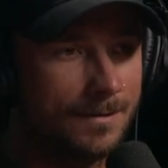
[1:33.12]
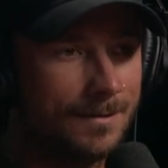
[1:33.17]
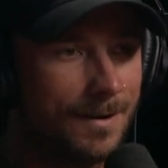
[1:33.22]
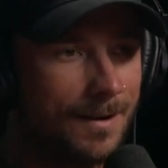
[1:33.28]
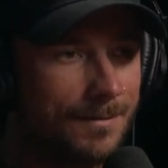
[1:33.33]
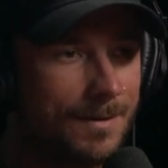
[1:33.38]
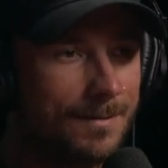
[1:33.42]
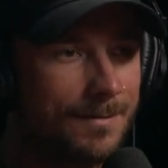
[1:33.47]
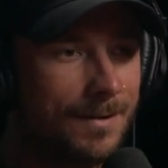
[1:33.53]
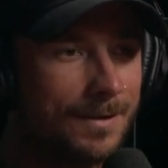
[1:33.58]

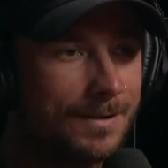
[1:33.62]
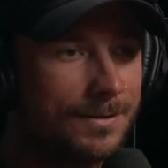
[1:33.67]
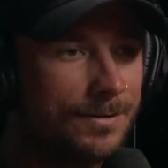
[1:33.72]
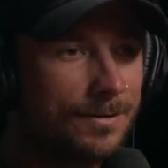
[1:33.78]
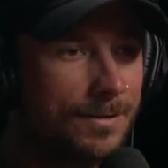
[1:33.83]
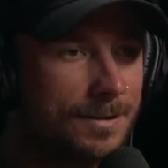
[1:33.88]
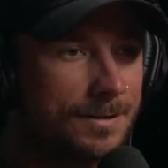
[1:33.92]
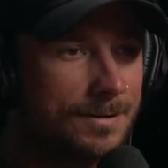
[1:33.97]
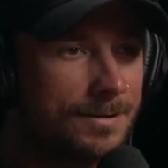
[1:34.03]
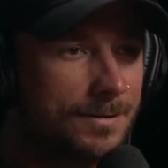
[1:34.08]
tell me about these
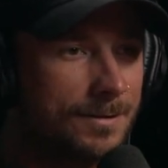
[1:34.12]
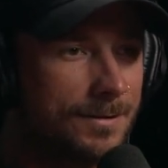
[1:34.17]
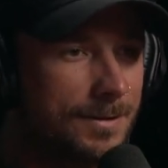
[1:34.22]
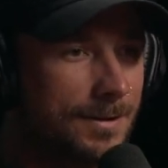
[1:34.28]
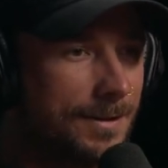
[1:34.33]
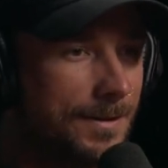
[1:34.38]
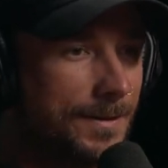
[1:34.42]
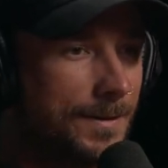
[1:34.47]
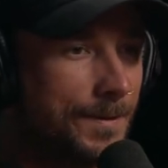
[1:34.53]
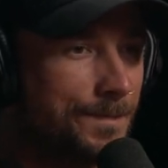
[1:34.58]
crystals.
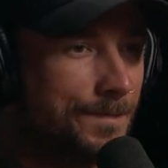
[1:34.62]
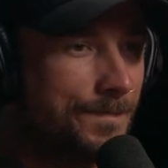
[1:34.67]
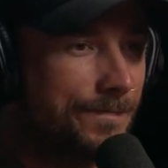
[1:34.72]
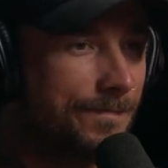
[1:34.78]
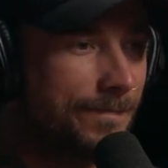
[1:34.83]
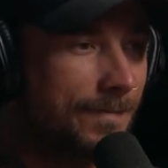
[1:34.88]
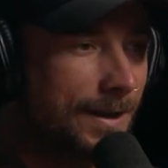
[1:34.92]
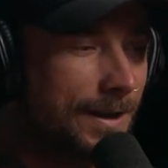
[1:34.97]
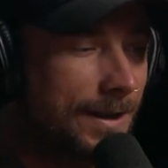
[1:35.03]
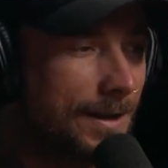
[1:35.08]

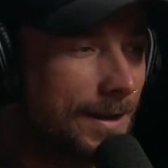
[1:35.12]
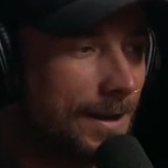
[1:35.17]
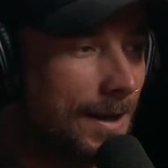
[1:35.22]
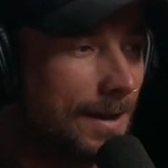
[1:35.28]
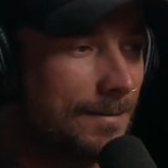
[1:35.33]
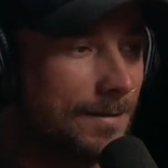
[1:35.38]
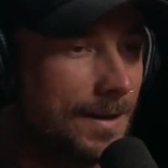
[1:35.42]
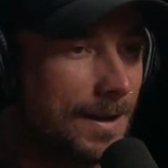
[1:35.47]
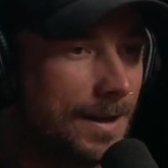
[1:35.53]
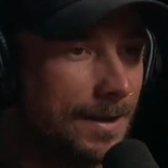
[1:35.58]
And he
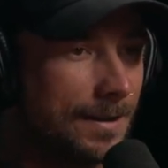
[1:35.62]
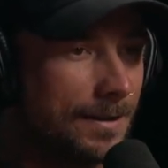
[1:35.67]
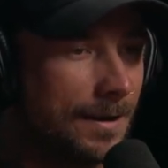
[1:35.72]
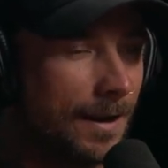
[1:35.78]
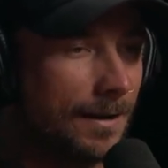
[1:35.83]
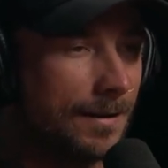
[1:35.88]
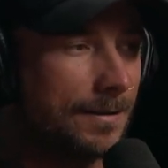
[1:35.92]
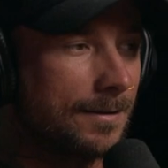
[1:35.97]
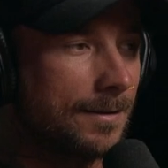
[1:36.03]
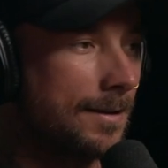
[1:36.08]
came in and
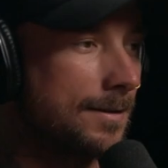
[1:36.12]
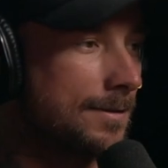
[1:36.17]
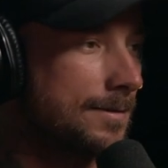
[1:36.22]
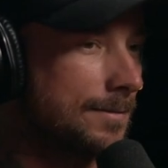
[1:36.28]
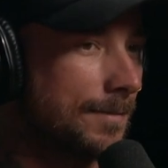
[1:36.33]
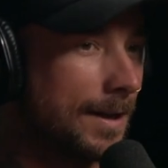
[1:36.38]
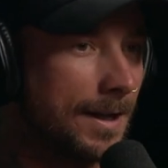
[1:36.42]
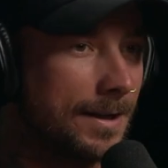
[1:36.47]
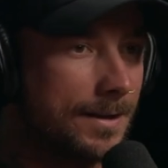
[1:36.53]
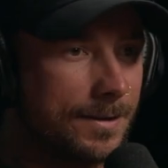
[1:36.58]
like did
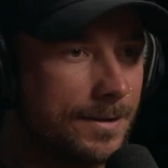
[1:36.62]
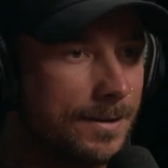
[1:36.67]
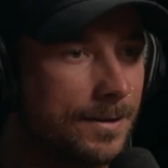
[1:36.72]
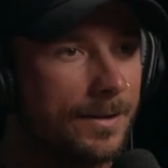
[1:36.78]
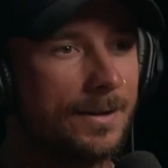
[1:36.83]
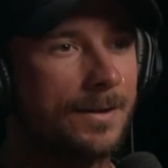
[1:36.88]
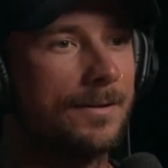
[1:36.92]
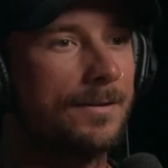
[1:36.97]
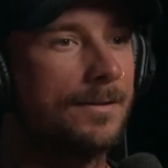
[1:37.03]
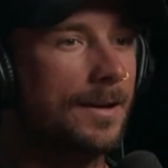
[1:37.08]
some head
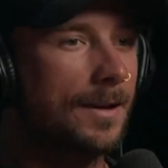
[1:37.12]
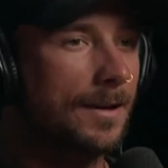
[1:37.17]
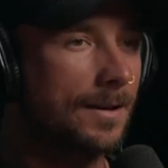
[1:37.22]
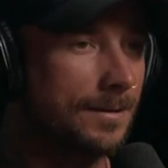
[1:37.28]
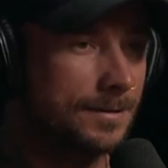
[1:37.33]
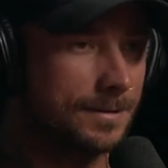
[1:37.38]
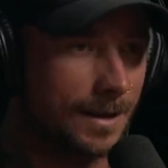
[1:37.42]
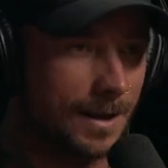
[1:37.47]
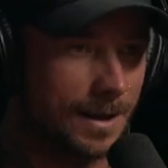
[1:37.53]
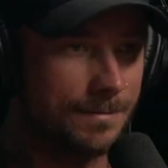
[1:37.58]
turning
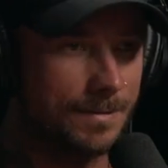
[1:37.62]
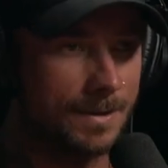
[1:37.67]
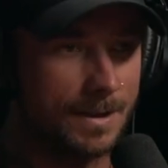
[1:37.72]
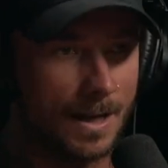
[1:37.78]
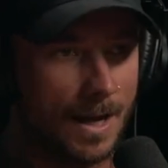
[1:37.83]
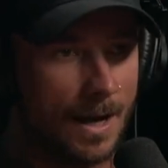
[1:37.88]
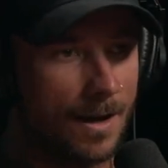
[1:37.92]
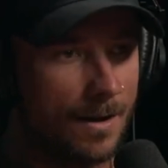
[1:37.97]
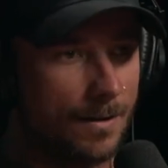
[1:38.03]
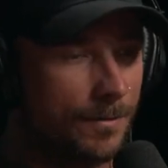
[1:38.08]
things, laid me
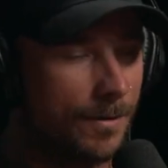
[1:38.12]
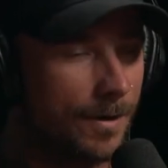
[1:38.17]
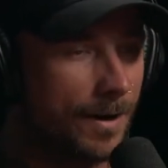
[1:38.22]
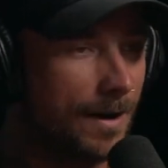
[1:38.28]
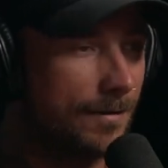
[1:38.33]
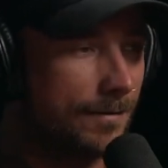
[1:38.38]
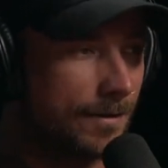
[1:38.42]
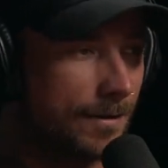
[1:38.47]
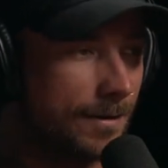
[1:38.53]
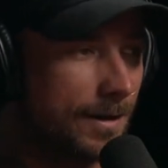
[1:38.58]
down,
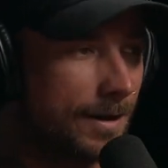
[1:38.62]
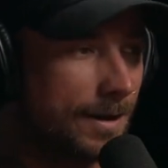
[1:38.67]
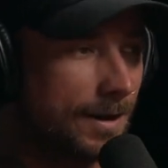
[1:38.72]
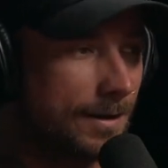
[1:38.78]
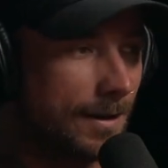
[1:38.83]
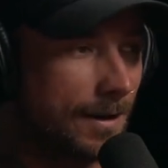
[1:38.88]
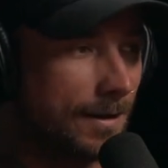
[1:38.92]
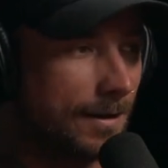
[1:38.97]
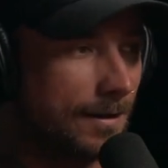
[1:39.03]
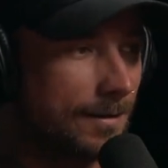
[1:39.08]
whatever.
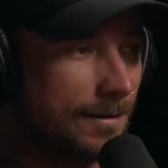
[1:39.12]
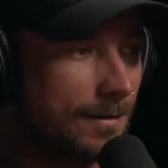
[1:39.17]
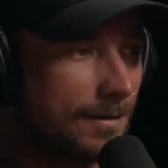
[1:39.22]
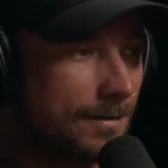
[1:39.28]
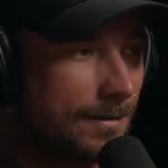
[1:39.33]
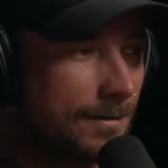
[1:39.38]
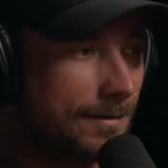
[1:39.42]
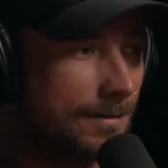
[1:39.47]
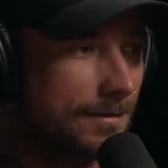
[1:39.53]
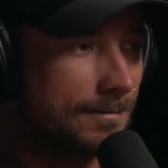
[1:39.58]
And like,
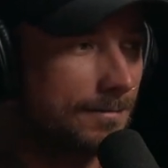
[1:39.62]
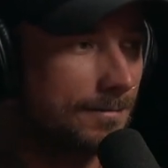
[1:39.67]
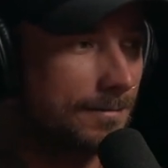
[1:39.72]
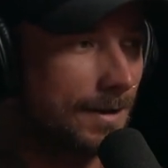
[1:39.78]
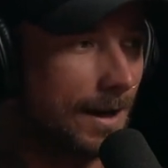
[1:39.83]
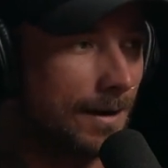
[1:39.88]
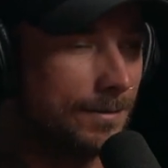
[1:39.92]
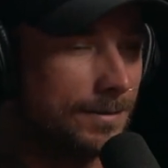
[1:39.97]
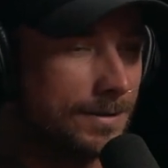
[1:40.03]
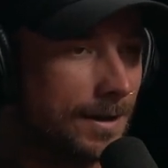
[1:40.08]

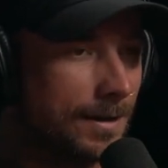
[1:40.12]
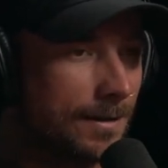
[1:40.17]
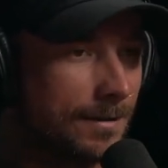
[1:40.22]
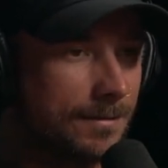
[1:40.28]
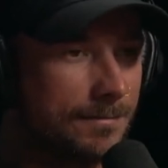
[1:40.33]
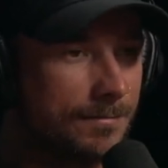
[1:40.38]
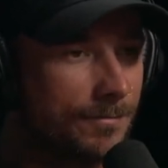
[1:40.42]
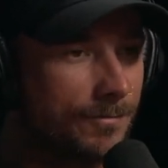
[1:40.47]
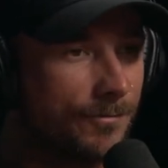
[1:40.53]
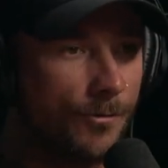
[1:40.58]
I was like
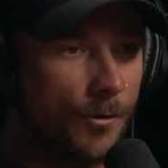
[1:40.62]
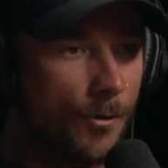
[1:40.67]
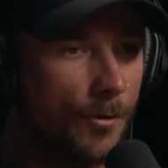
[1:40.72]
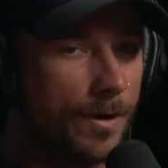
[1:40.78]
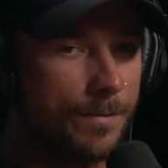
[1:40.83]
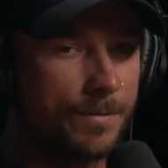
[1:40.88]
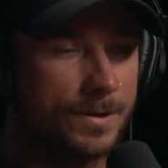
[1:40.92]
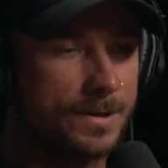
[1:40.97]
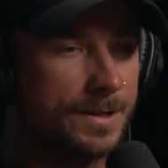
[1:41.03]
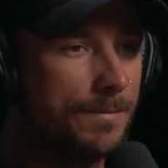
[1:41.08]

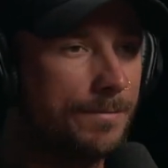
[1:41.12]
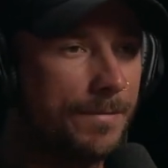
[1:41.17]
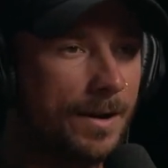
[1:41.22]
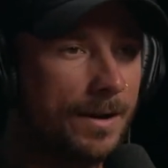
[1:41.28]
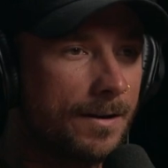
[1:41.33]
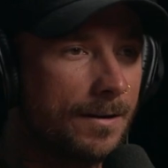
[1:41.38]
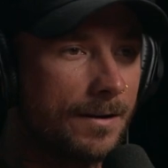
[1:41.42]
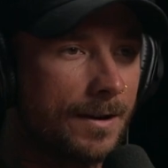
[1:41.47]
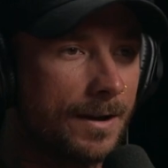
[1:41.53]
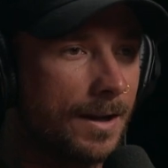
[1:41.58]
40%
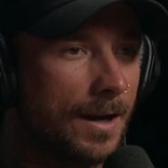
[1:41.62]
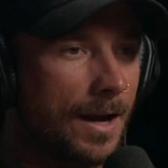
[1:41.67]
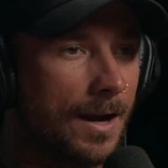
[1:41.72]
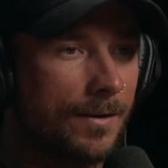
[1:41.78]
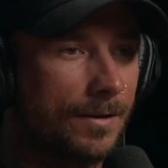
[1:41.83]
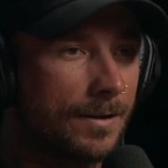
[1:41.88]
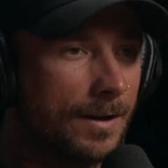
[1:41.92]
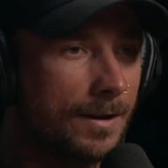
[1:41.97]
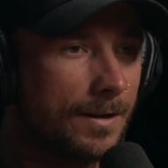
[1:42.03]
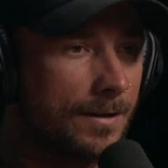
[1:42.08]
better like an
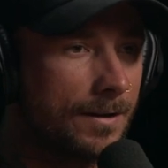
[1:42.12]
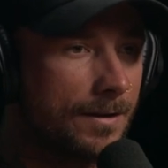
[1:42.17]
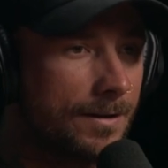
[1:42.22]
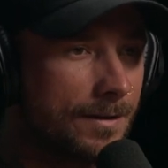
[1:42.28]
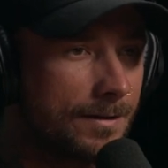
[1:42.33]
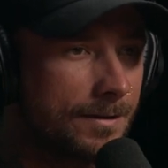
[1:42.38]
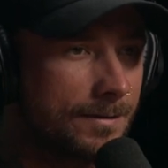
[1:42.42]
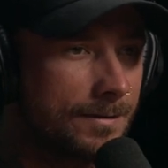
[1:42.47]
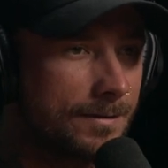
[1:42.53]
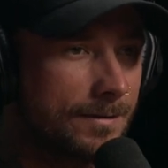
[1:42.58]
hour later.
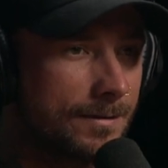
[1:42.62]
Yeah,